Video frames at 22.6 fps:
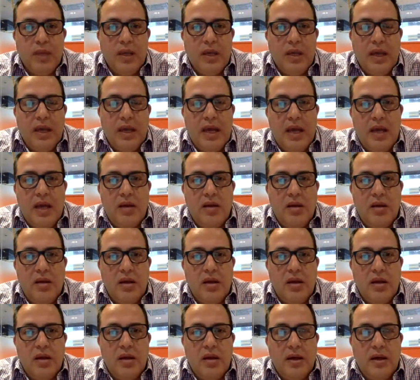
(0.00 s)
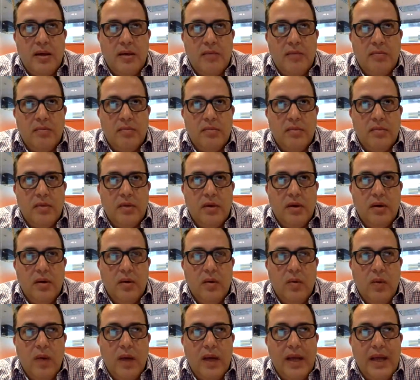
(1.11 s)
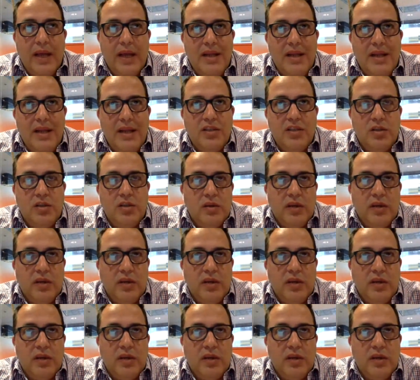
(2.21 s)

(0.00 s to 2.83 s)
And um, what can this do?